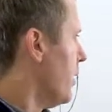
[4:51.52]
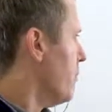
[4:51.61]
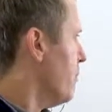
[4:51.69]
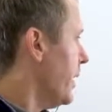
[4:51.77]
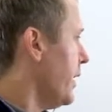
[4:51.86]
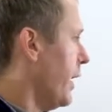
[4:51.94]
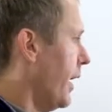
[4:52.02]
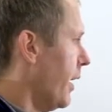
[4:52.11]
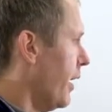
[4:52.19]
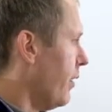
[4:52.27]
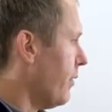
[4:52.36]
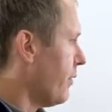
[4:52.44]
Many
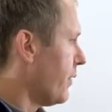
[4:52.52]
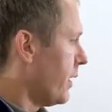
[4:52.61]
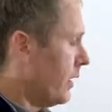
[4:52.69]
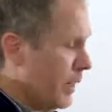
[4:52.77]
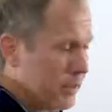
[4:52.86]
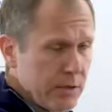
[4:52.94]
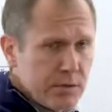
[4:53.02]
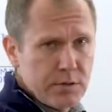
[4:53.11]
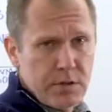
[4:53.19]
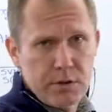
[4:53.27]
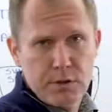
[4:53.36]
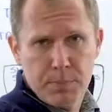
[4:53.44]
have
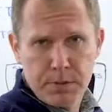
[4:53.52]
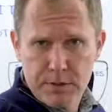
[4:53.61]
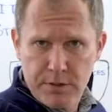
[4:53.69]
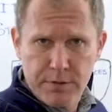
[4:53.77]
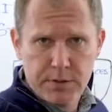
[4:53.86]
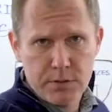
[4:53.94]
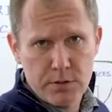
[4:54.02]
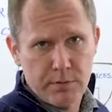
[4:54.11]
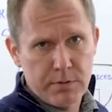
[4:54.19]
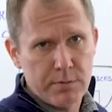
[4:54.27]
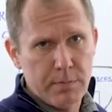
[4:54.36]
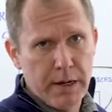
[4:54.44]
connectors that are specific to
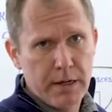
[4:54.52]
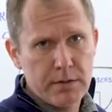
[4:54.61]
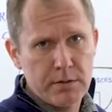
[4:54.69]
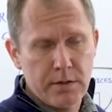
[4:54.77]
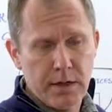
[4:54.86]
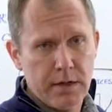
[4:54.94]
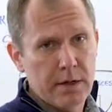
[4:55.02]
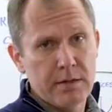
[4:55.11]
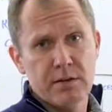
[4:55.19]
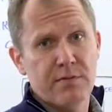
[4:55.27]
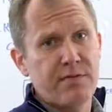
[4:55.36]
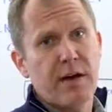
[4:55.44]
ServiceMax, and
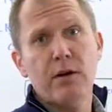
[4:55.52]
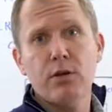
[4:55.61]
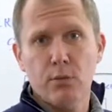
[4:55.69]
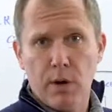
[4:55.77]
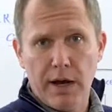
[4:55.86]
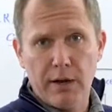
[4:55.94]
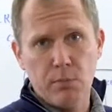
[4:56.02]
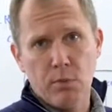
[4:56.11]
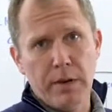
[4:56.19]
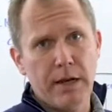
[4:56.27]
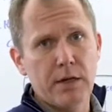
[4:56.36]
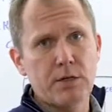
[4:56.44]
as a value add, will
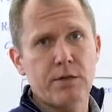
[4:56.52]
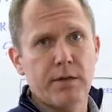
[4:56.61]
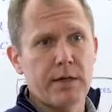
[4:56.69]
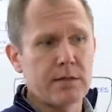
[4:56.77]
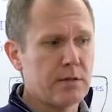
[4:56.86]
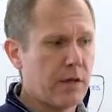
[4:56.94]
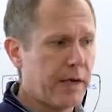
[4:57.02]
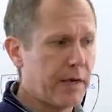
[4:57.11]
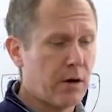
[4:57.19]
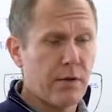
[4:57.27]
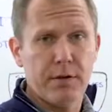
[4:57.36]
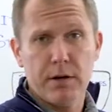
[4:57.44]
manage things
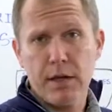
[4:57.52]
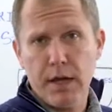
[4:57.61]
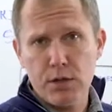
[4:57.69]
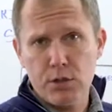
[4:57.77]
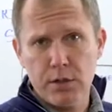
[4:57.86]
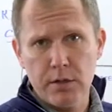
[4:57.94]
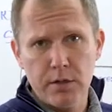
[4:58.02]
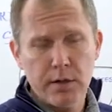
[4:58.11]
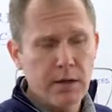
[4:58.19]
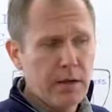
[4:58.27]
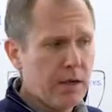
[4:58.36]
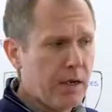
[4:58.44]
like
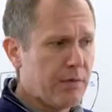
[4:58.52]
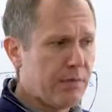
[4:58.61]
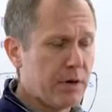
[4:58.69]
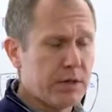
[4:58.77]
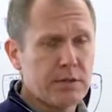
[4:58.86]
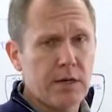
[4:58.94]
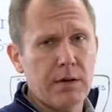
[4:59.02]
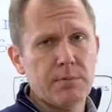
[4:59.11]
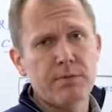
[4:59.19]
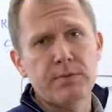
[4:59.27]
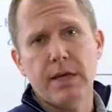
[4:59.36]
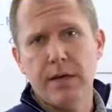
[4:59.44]
authentication and various
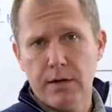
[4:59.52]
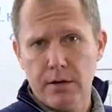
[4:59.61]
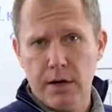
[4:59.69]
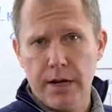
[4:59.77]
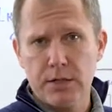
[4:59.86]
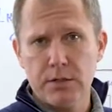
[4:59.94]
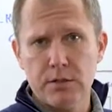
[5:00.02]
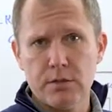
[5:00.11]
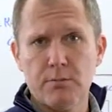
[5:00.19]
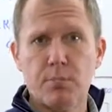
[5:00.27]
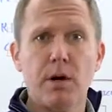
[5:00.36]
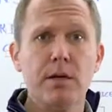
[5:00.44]
types of data interactions
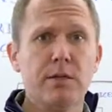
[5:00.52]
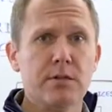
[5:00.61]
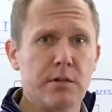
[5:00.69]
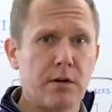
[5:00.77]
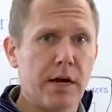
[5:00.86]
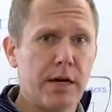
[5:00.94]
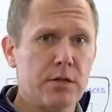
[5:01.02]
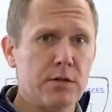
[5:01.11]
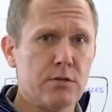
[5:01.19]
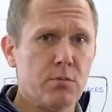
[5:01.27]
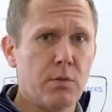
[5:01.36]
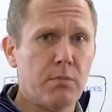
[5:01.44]
and process
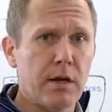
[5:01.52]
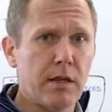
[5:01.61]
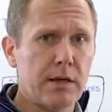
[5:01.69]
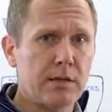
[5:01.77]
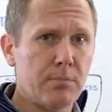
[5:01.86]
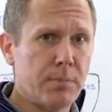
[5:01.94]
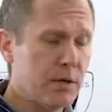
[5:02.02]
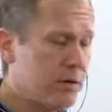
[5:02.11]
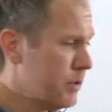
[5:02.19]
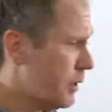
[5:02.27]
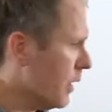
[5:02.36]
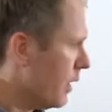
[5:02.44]
interactions one might like to
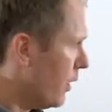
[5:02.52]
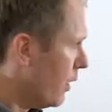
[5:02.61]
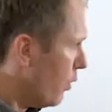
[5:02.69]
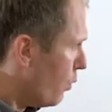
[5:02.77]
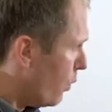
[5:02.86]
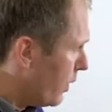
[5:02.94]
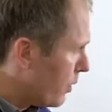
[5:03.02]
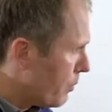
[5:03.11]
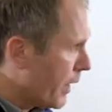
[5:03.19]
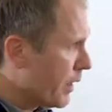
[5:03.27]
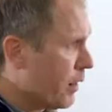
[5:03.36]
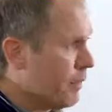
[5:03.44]
build with your
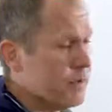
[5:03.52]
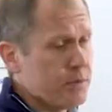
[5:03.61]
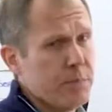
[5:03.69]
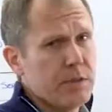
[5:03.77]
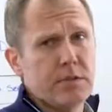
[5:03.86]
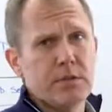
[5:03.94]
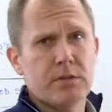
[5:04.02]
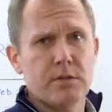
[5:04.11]
back office business